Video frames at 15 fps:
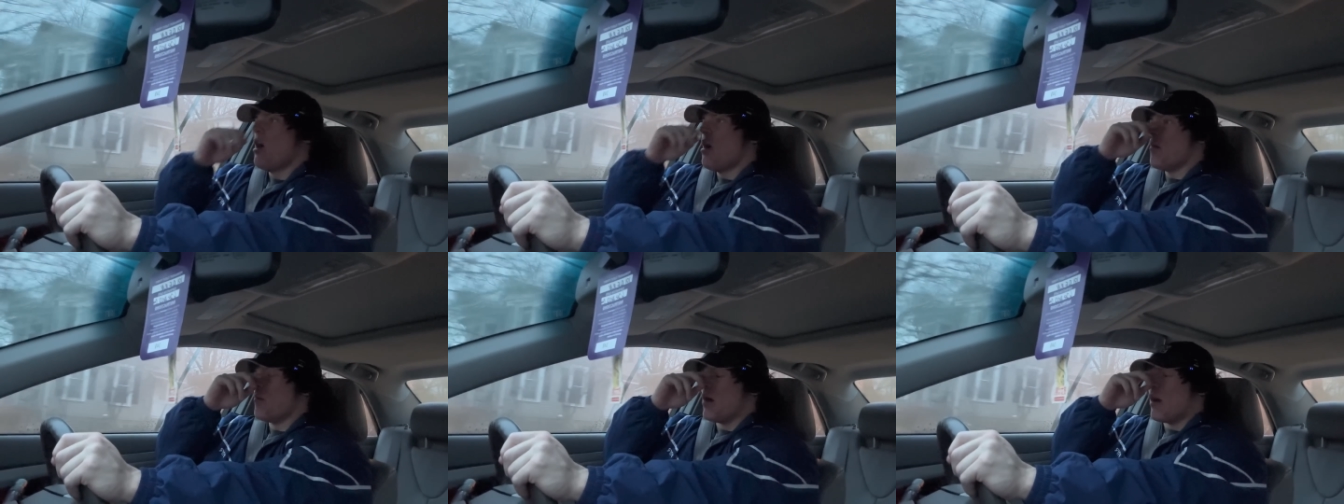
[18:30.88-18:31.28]

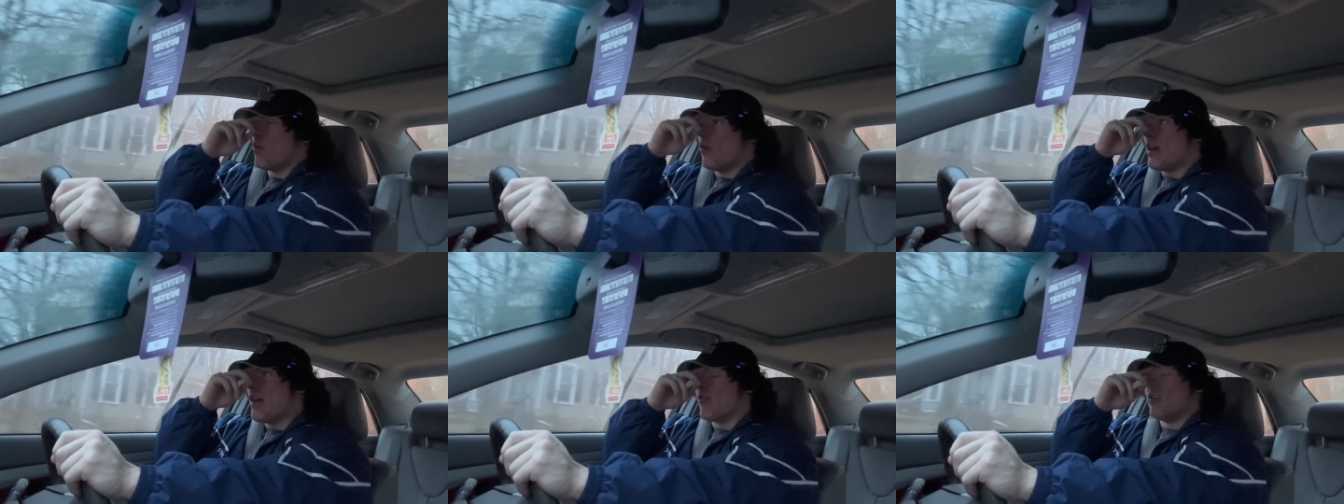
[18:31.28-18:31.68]
But
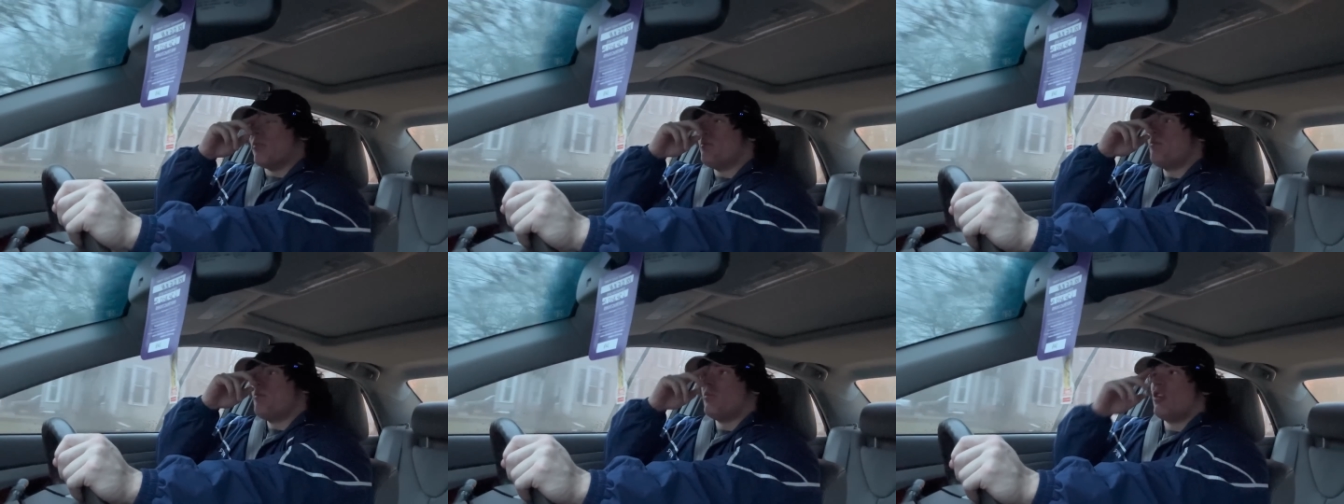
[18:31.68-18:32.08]
whatever.
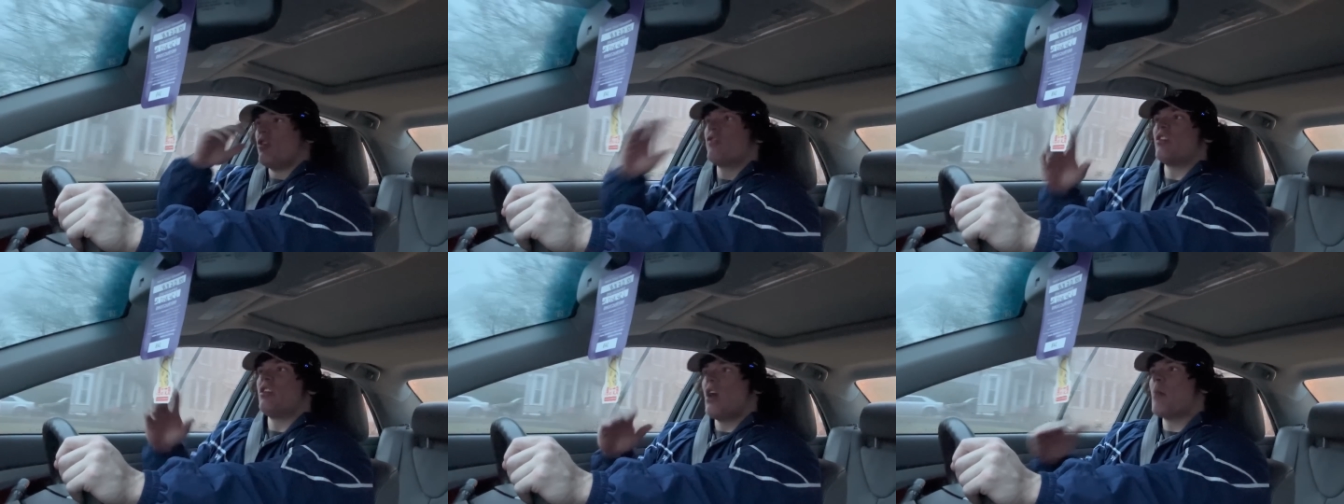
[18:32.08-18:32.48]

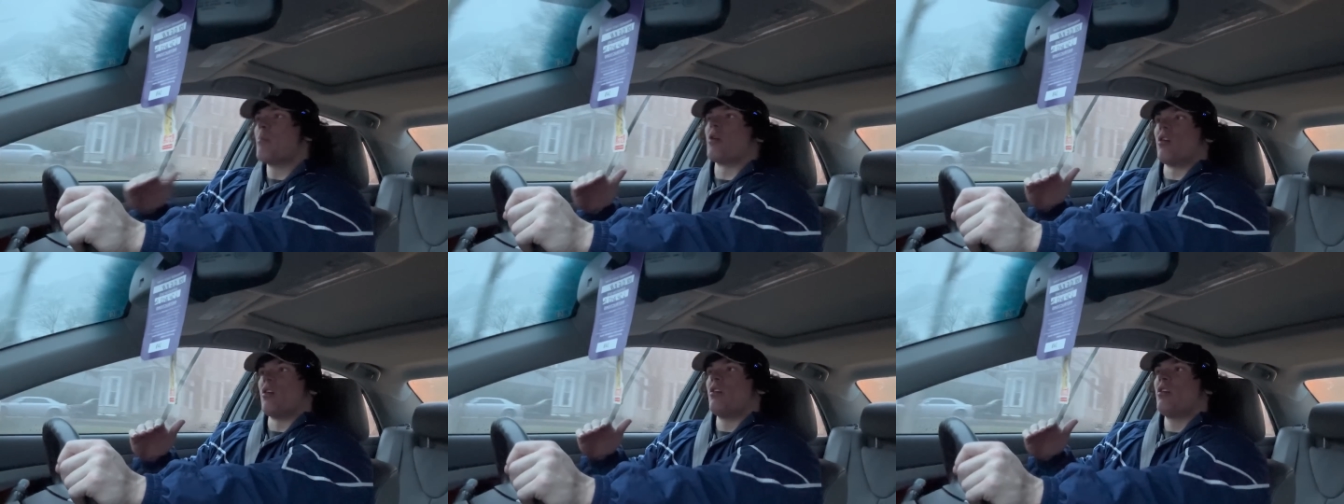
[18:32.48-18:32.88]
There's a
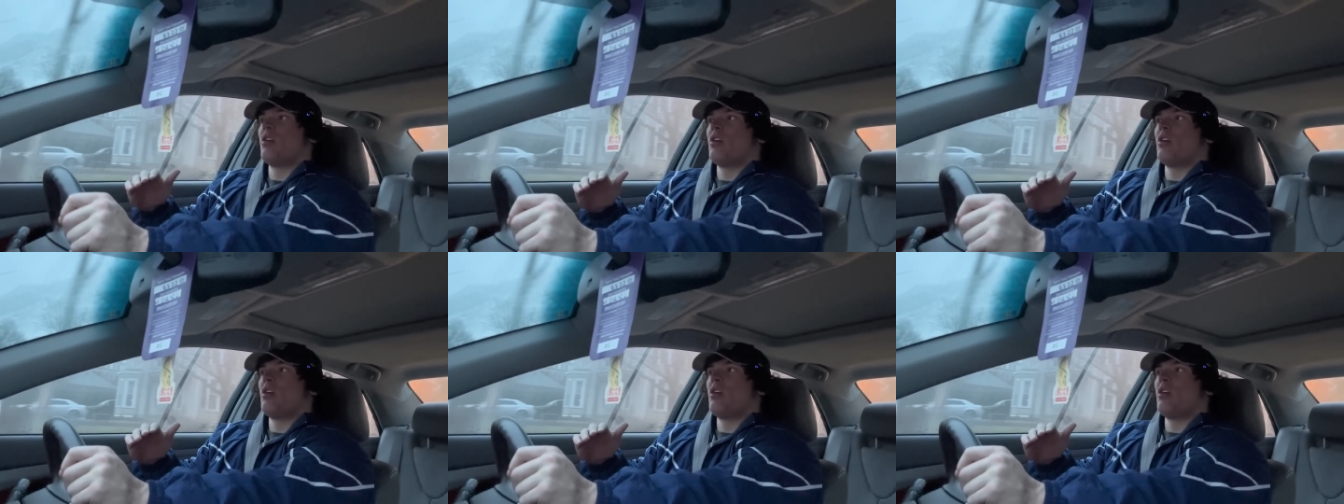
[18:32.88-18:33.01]
number